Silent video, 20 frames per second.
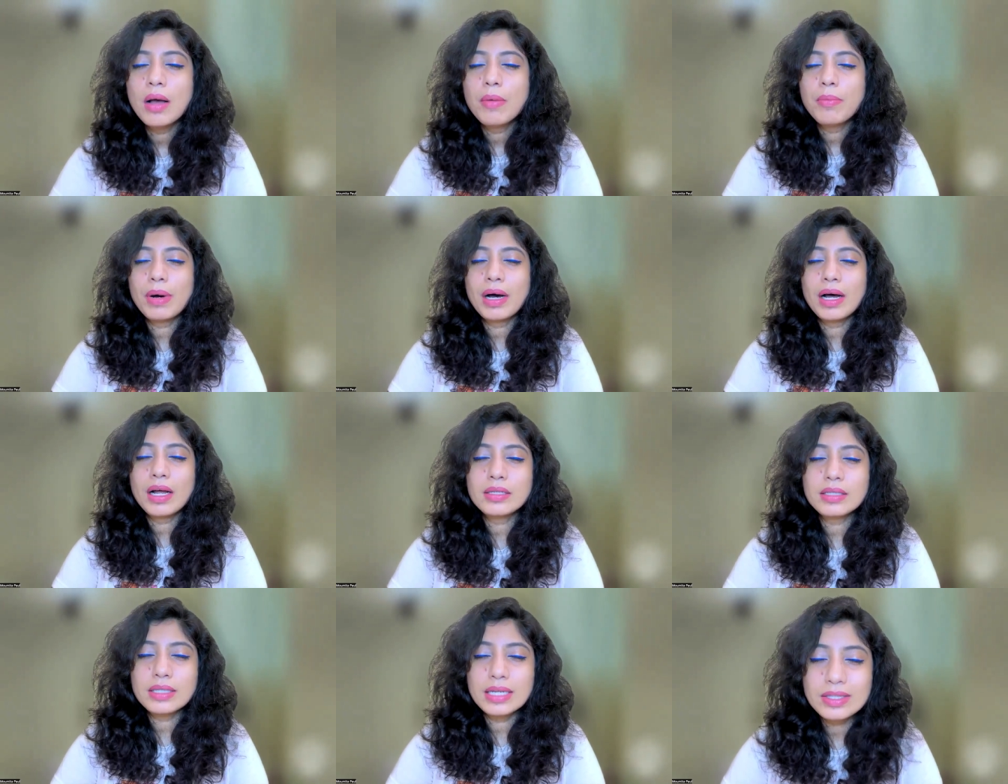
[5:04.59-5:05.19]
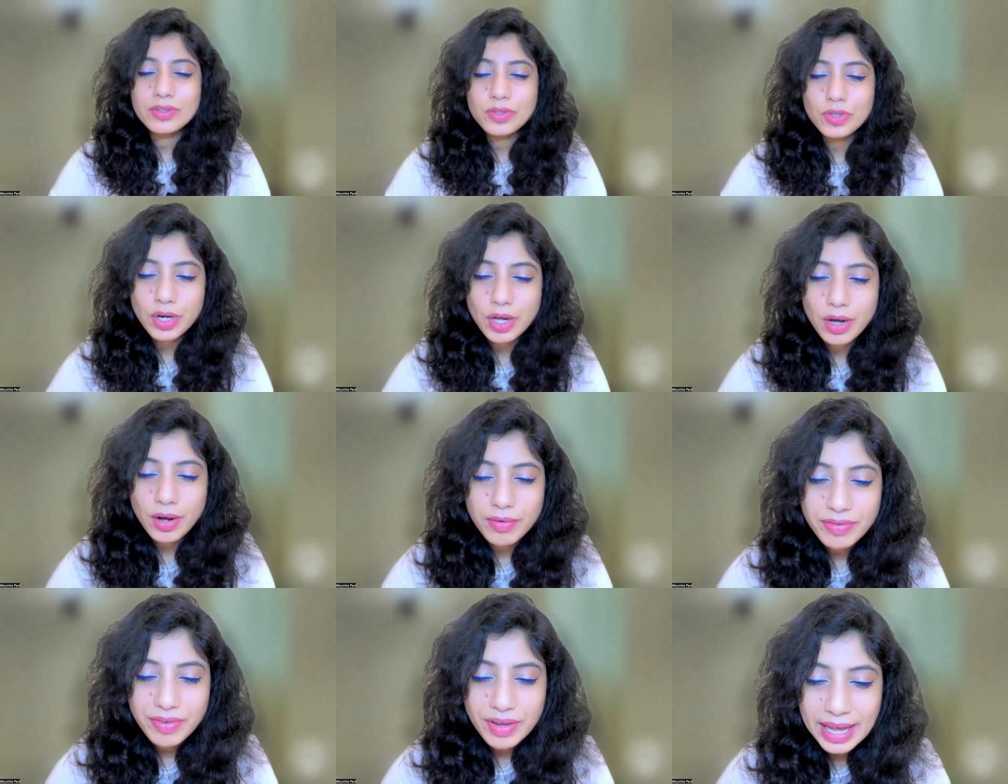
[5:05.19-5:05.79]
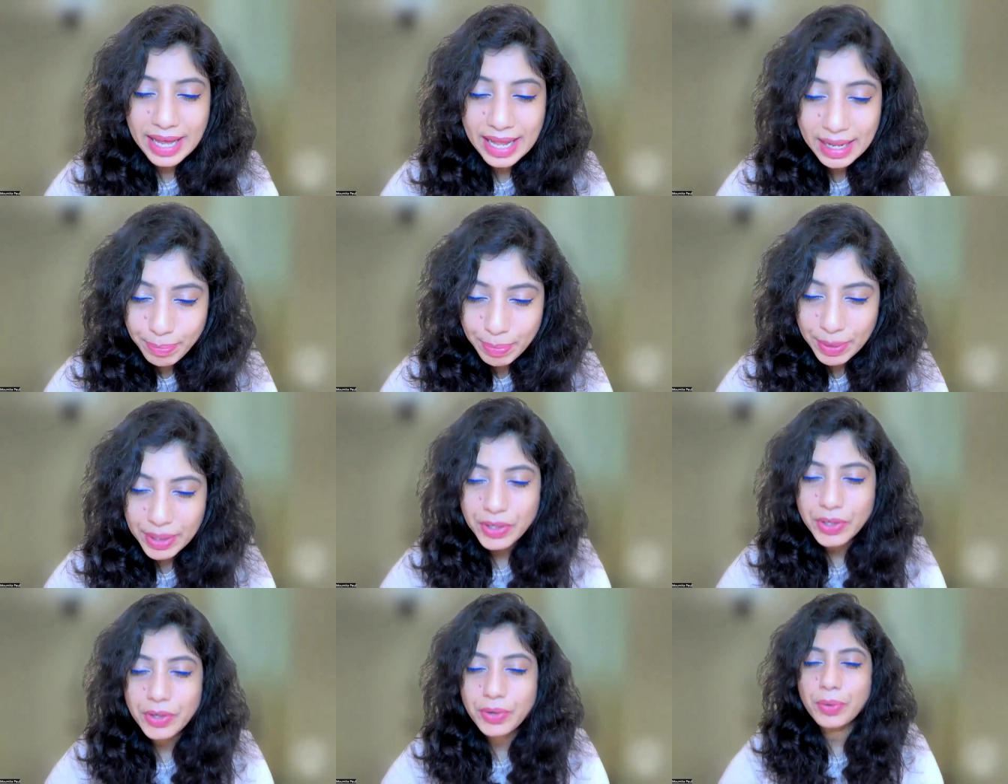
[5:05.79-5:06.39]
But instead of
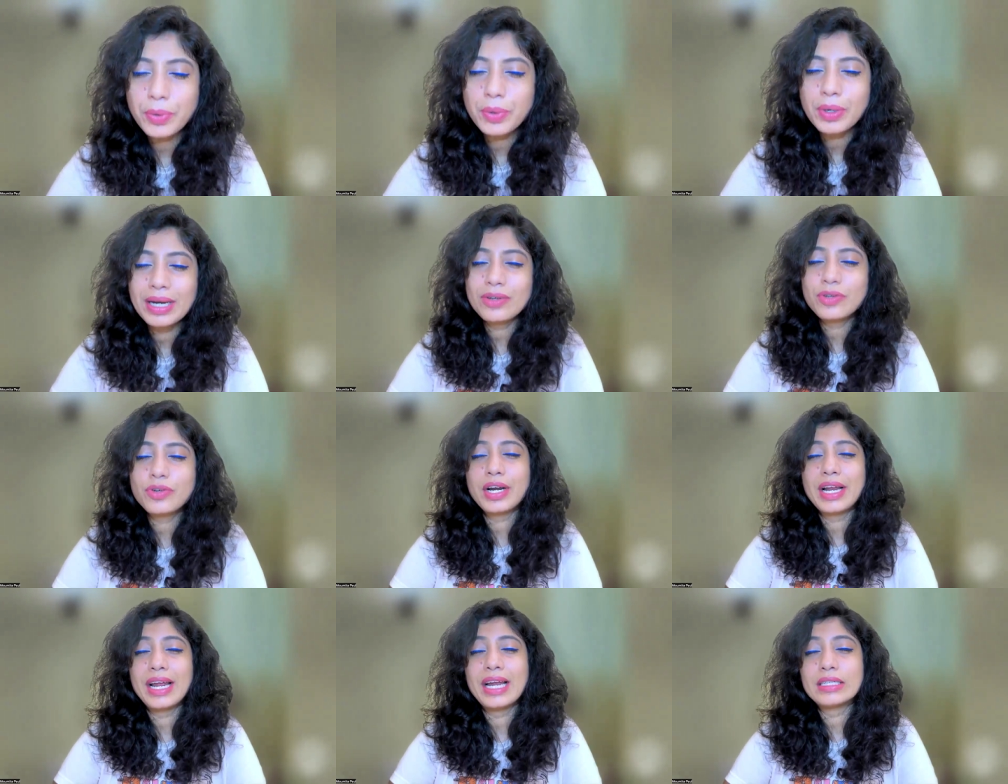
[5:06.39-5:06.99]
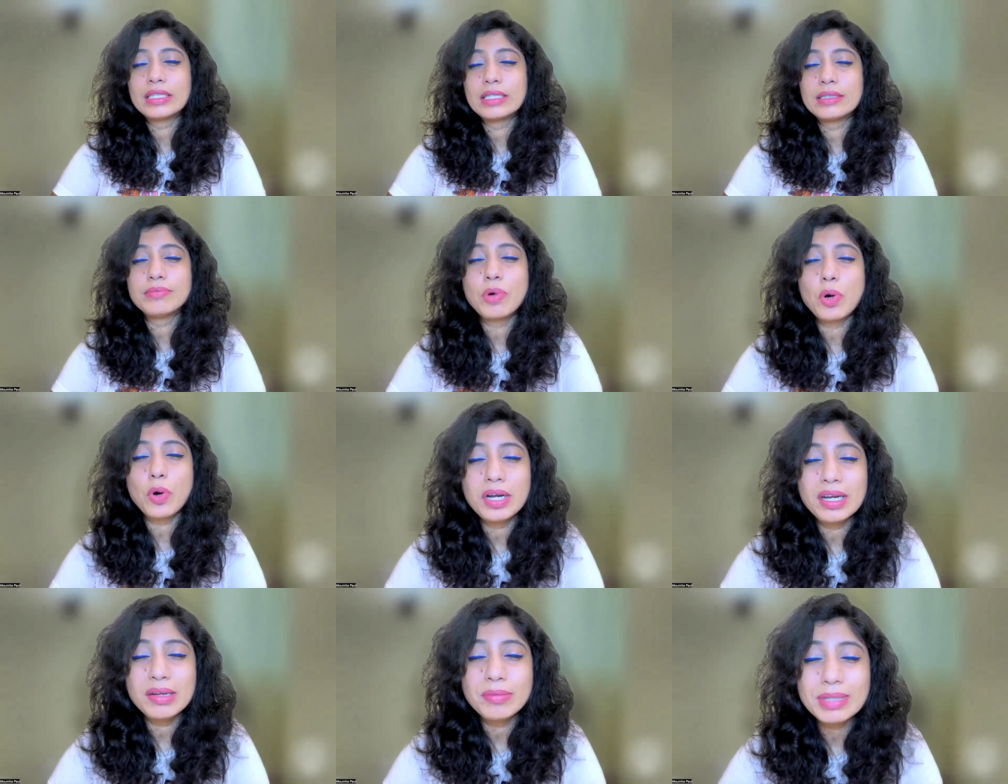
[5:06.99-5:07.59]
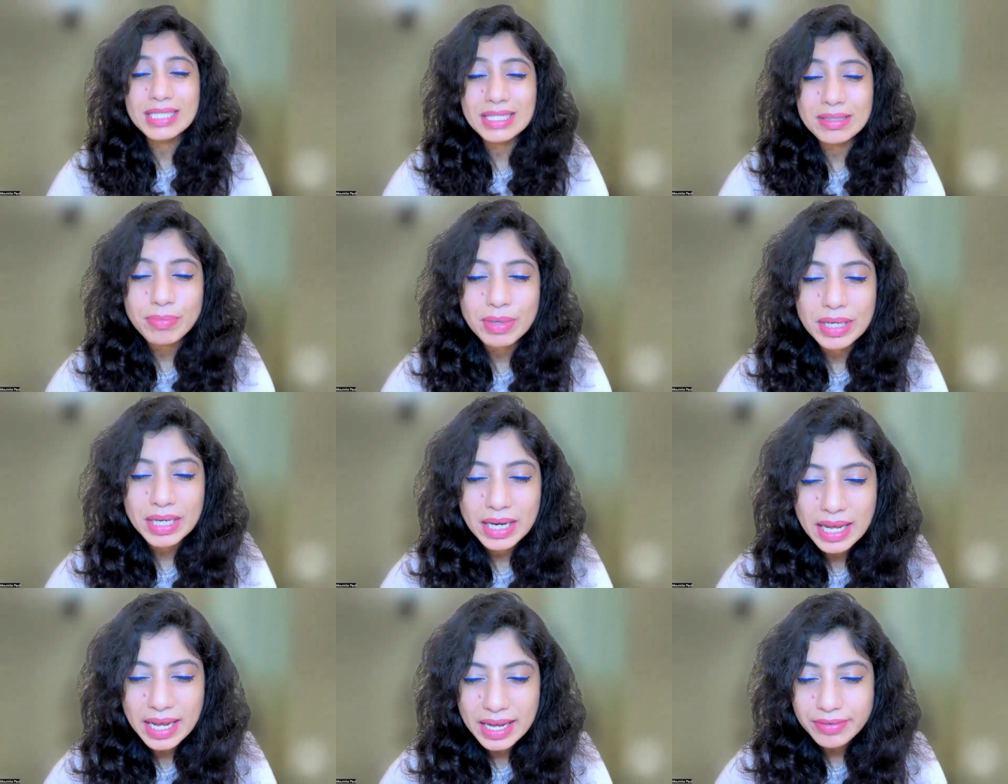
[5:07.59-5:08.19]
helping you, it created more limiting
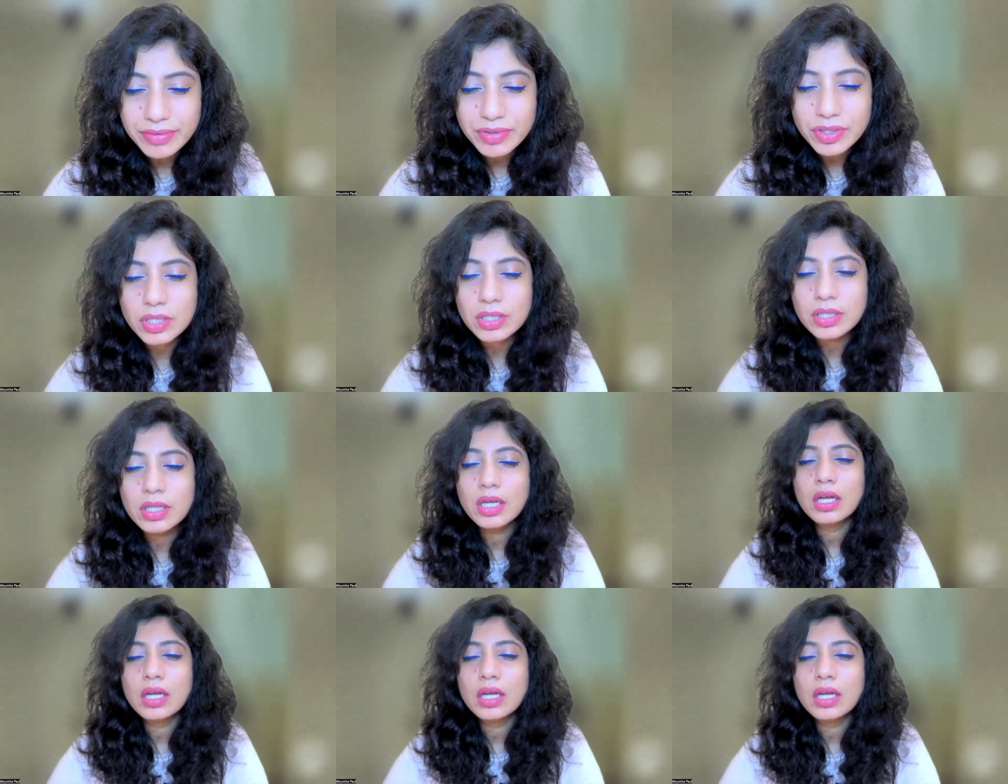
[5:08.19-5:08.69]
beliefs